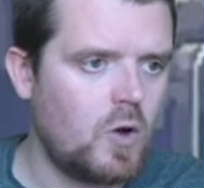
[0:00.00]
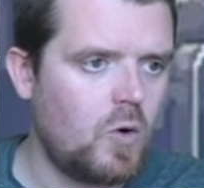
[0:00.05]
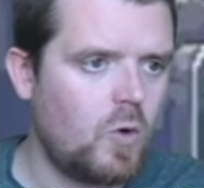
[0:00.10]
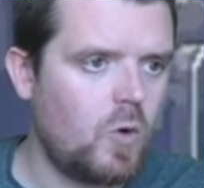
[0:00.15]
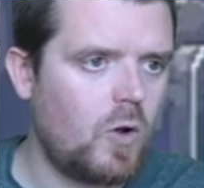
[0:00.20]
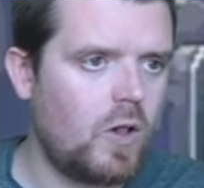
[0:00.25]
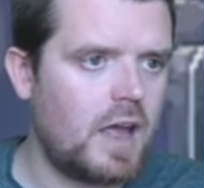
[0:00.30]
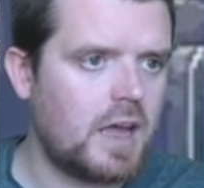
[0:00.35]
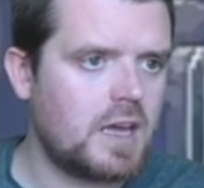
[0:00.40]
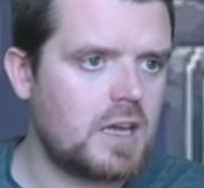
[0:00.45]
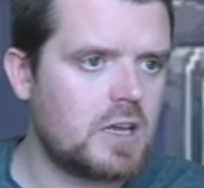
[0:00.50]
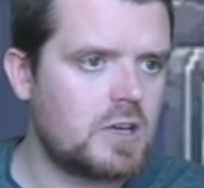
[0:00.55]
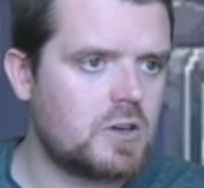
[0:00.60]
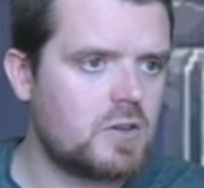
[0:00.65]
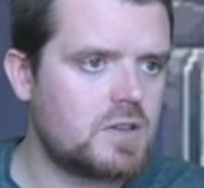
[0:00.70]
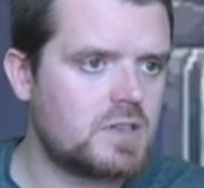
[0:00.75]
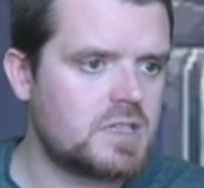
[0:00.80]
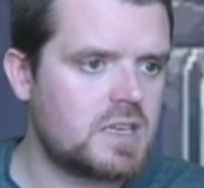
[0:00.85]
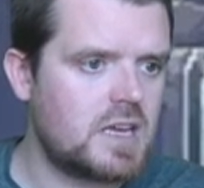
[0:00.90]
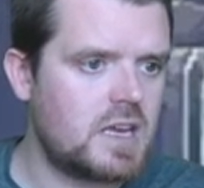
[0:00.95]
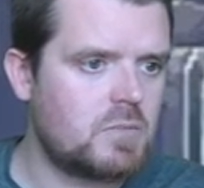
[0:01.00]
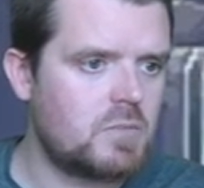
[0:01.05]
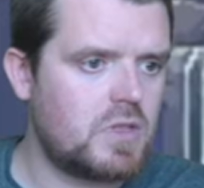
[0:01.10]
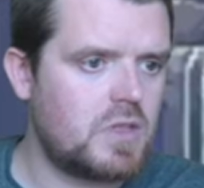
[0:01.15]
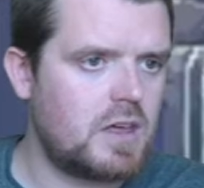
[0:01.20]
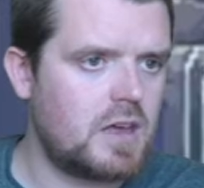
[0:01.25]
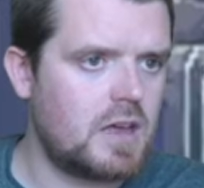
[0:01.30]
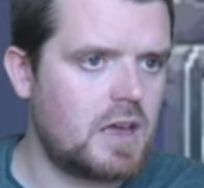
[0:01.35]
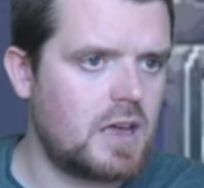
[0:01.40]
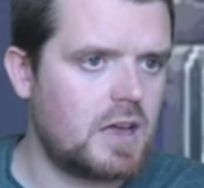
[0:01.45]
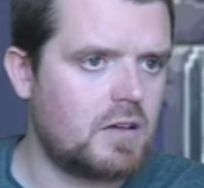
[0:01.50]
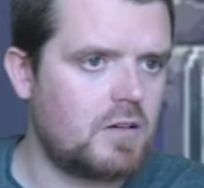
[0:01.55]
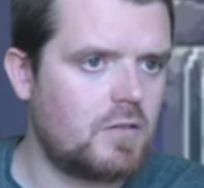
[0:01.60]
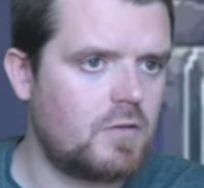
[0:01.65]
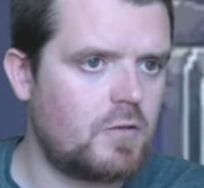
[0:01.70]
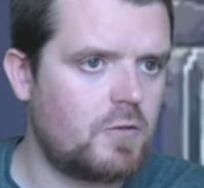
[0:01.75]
Well, I could do the same thing